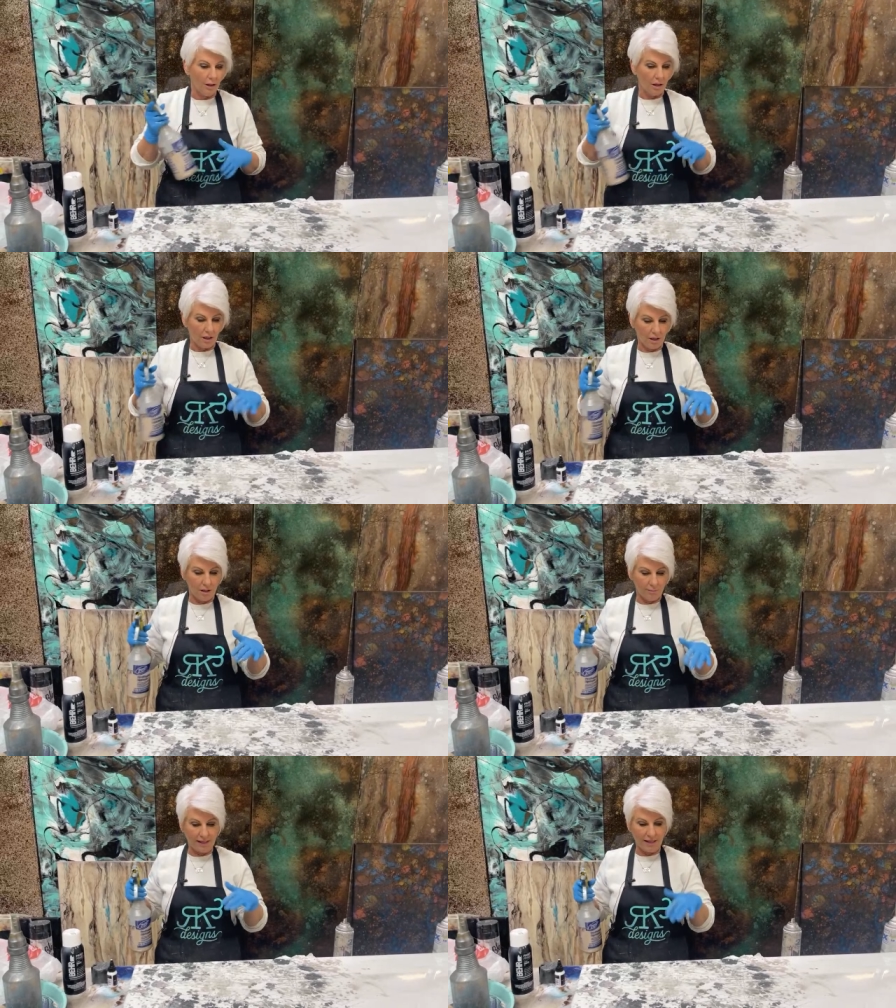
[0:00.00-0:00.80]
Uh,
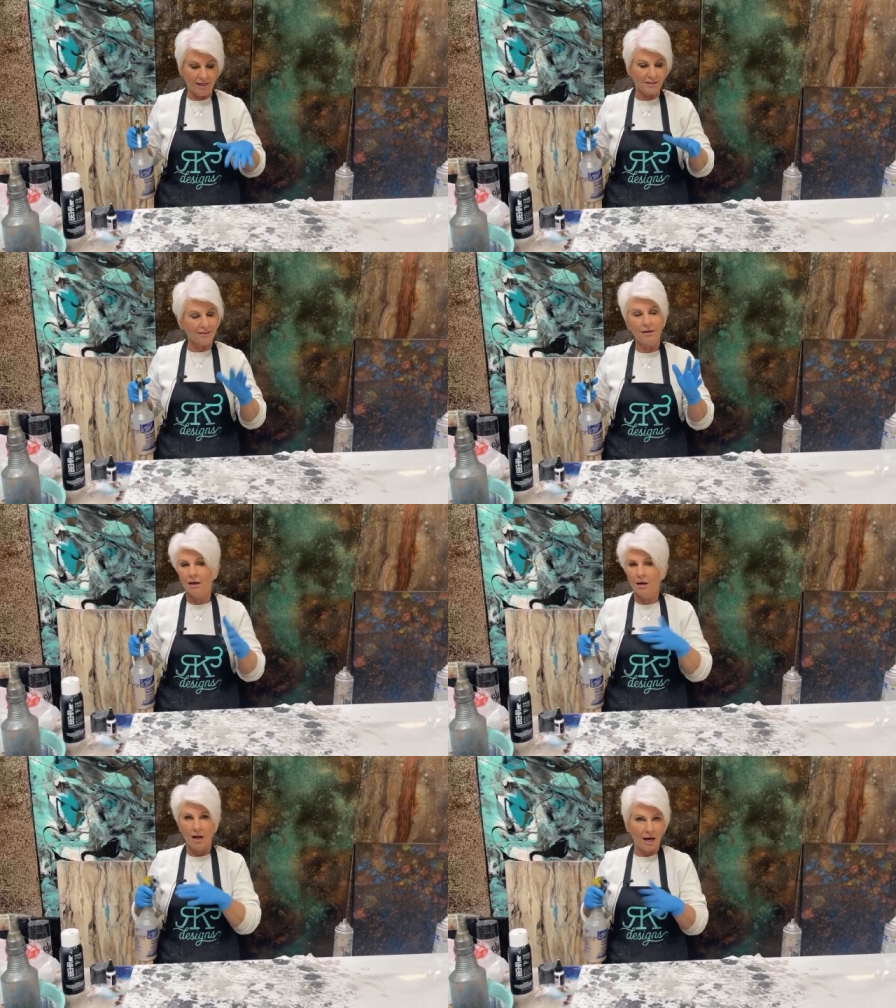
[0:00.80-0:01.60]
because
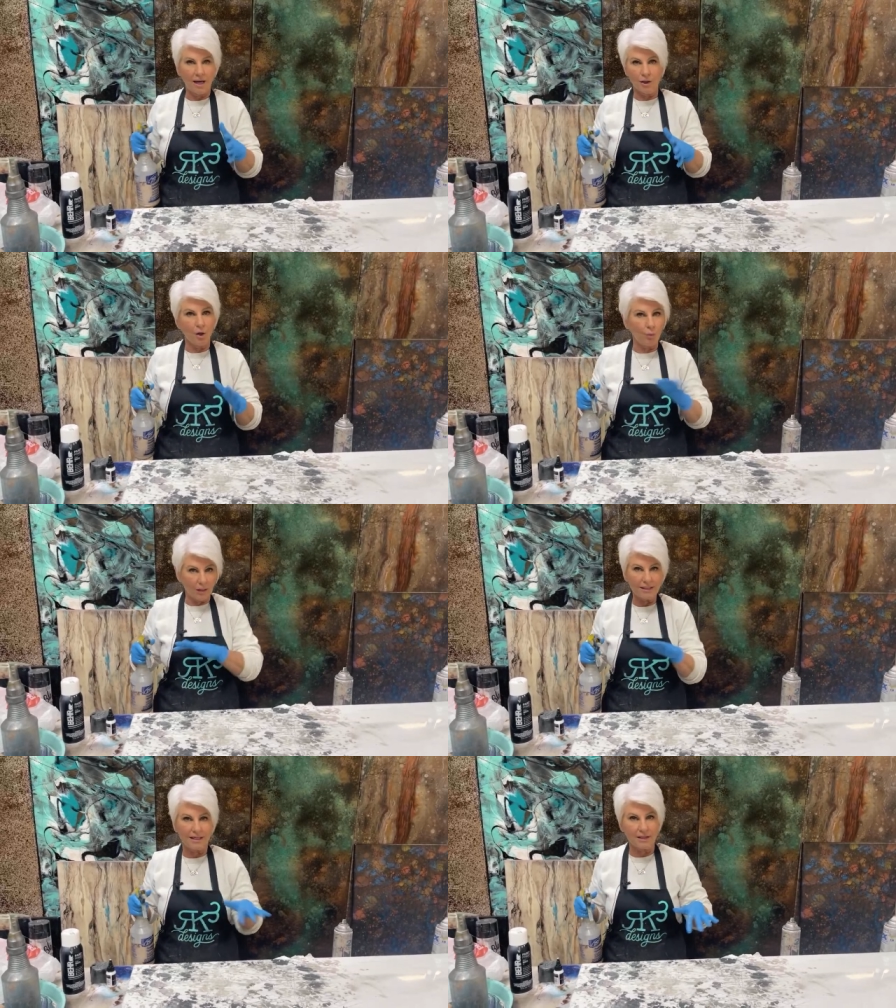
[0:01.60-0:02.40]
I know
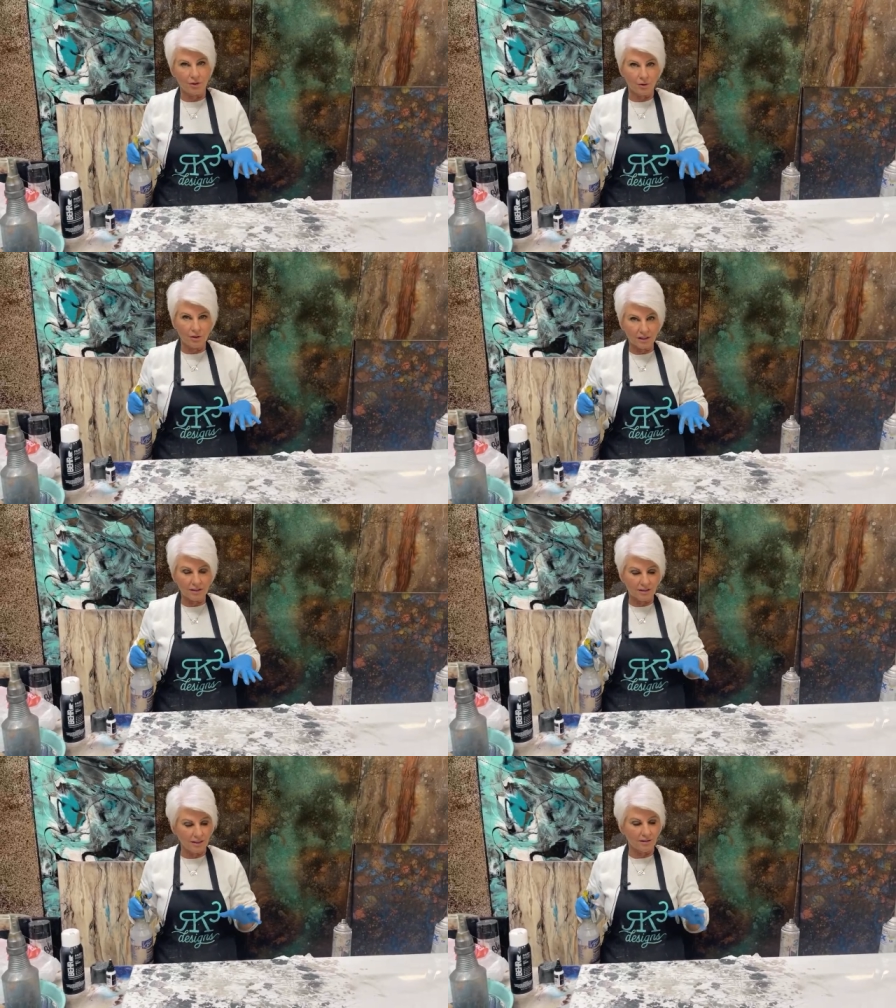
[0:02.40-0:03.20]
once I do this,
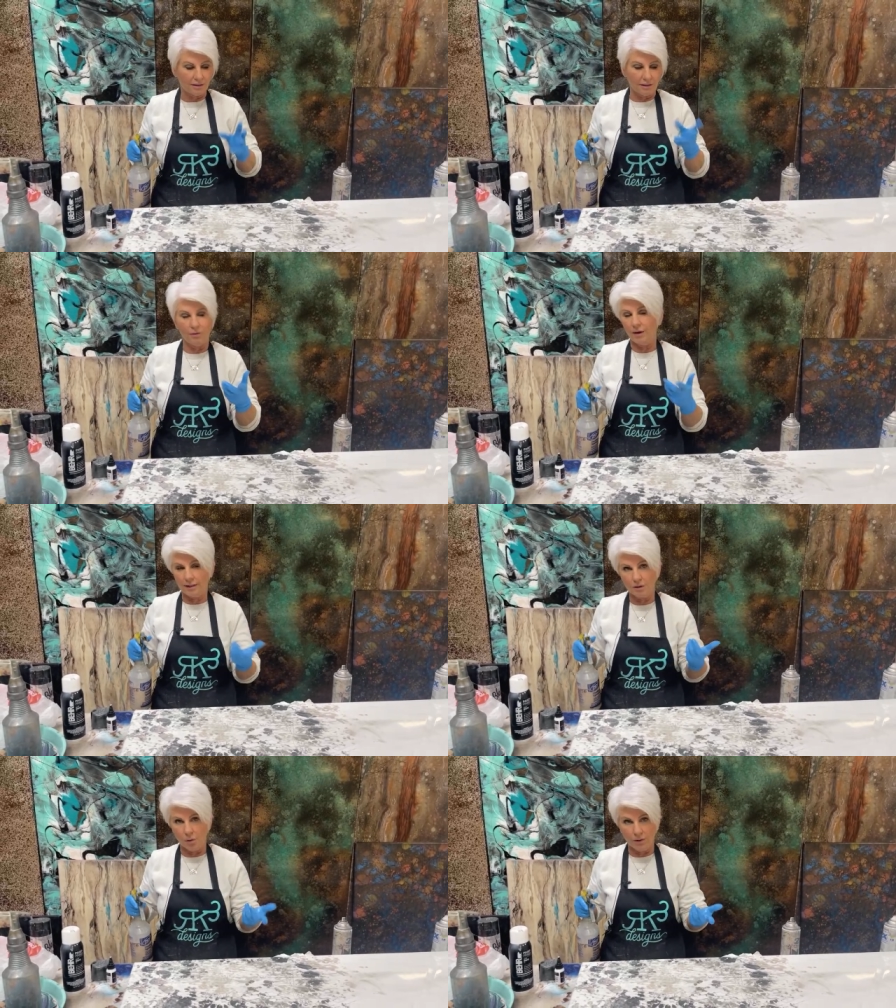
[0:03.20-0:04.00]
it's, go it's
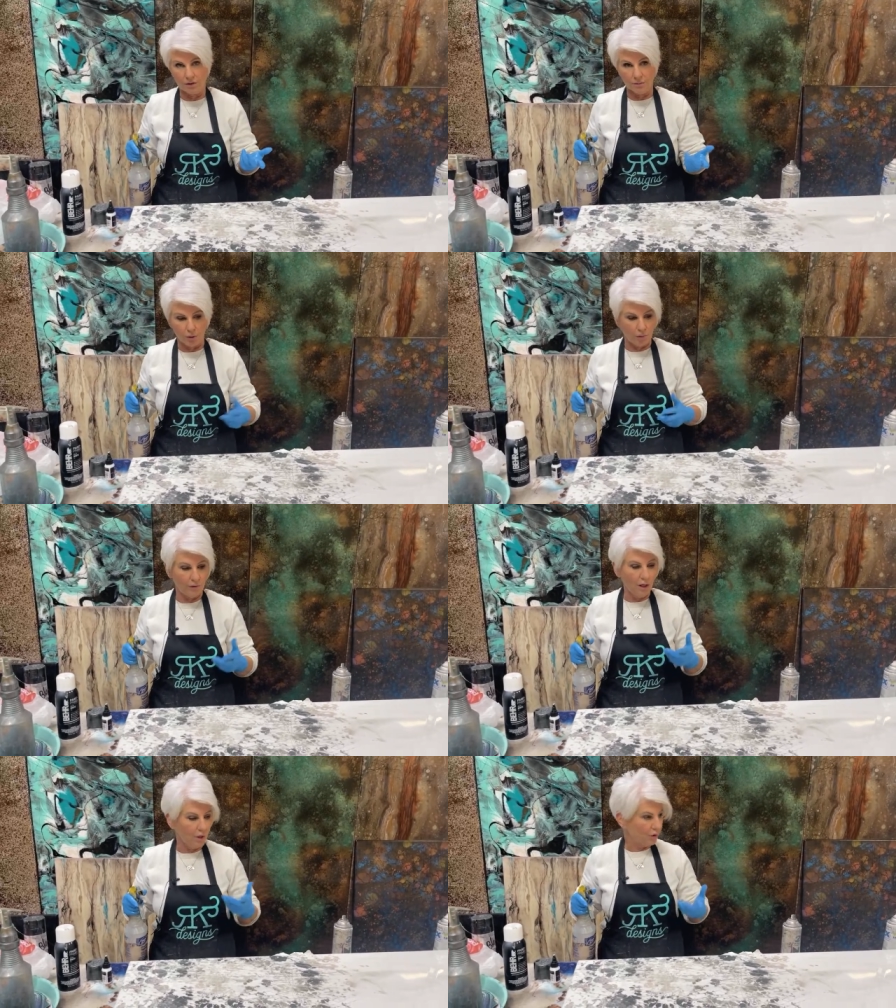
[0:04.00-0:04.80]
going to move.
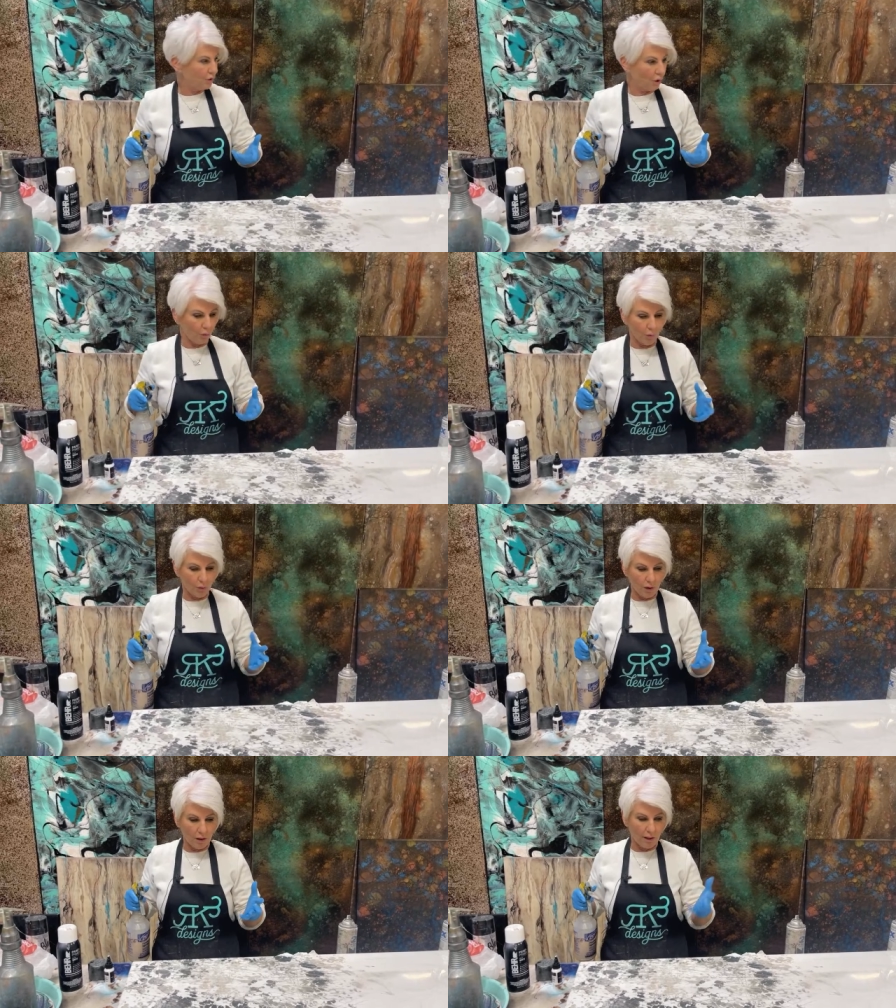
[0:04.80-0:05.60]
So
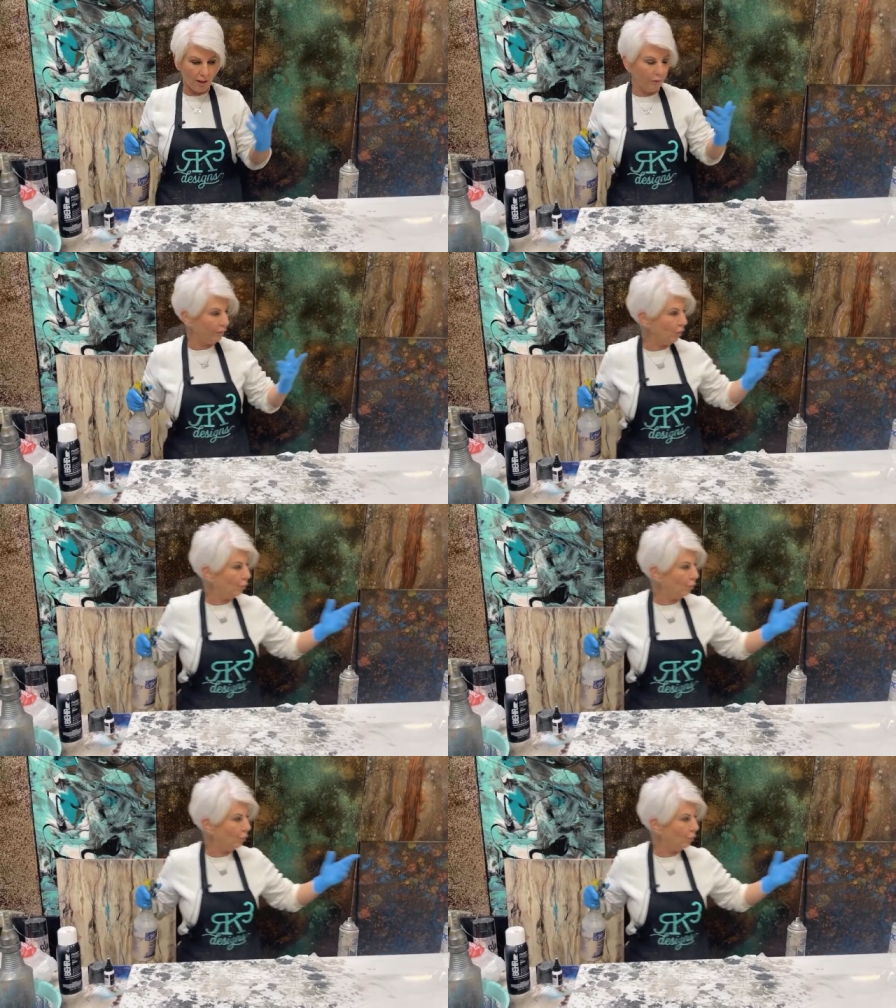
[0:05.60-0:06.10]
if you